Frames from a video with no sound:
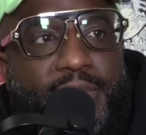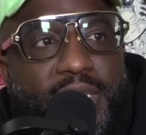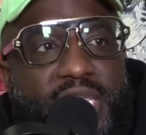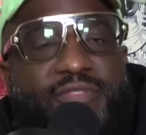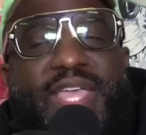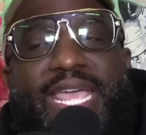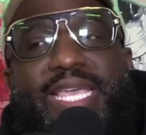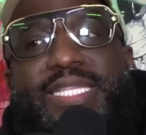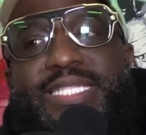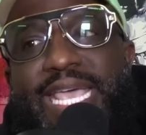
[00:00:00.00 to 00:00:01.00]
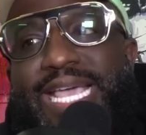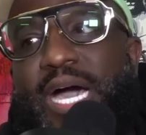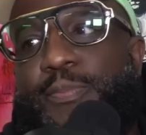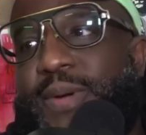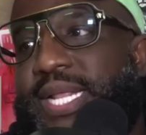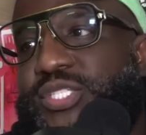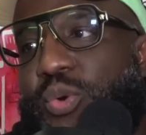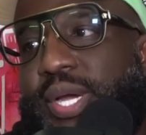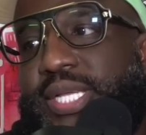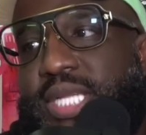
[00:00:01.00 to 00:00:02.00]
If they could take out
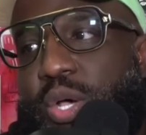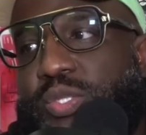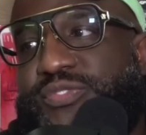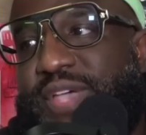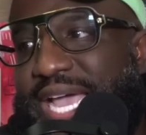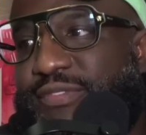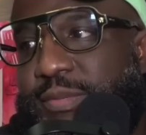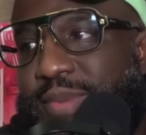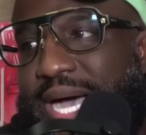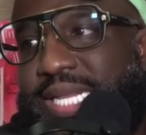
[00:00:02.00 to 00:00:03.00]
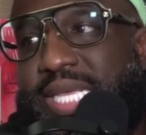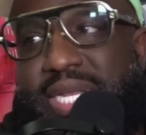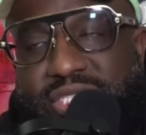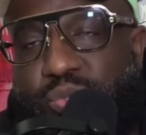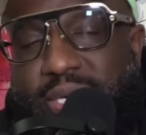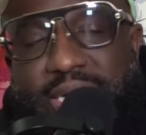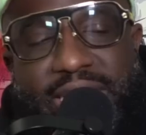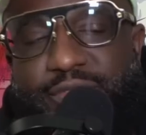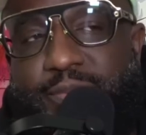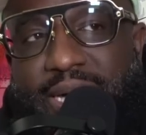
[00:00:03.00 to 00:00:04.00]
predatory loans for everybody and ensure that
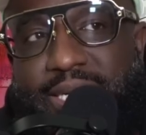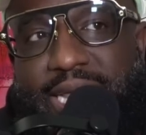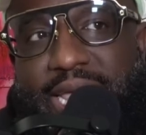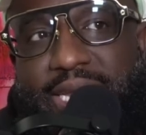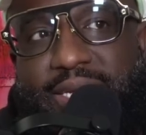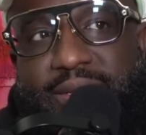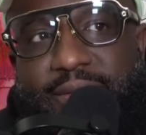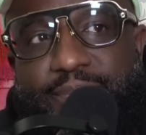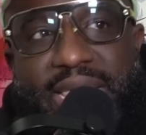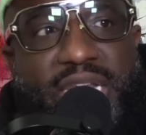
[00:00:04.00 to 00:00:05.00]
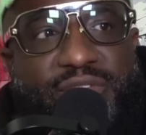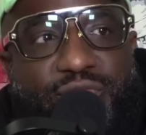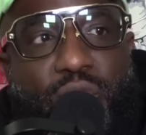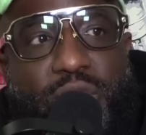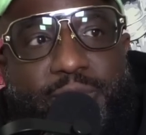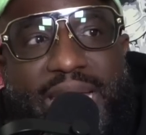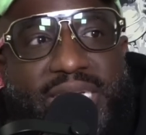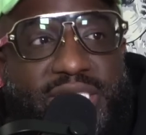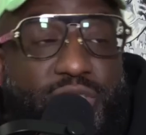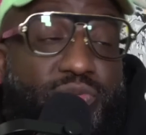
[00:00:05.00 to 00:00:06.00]
everybody that can't afford them
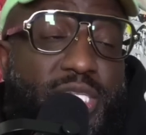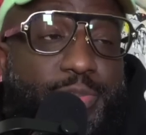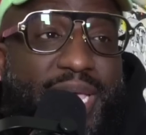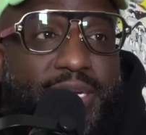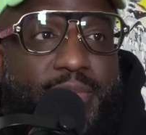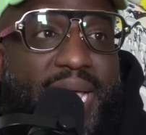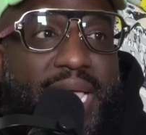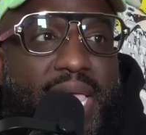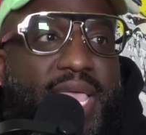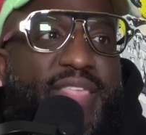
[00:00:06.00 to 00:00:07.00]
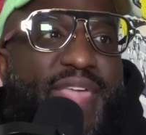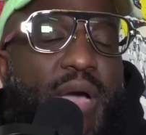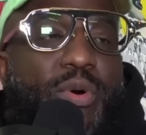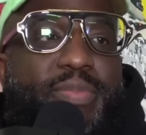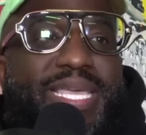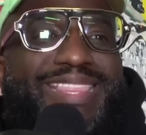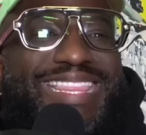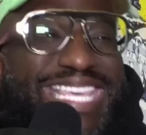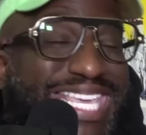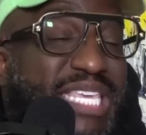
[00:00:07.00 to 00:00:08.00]
actually really paid them back, that would be
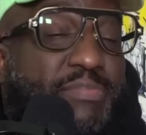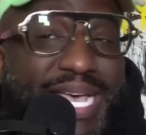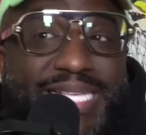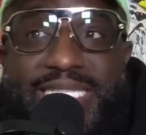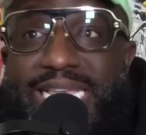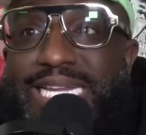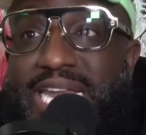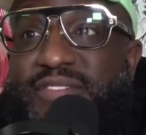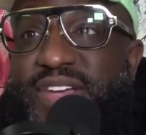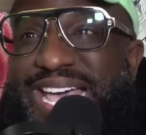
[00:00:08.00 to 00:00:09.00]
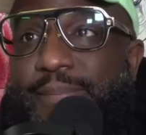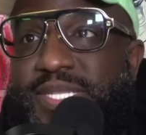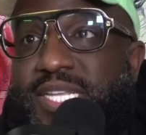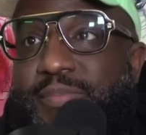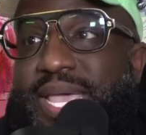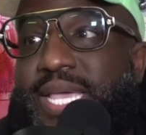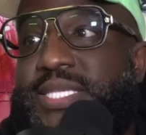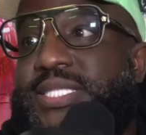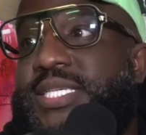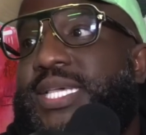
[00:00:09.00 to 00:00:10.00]
the best thing that ever happened to the
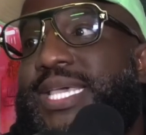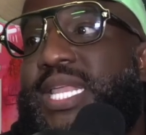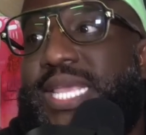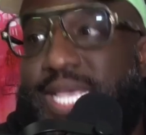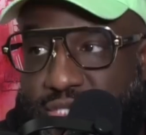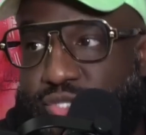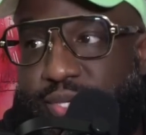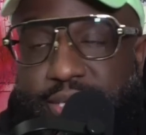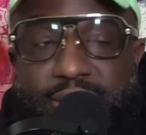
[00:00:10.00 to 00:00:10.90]
banks in history.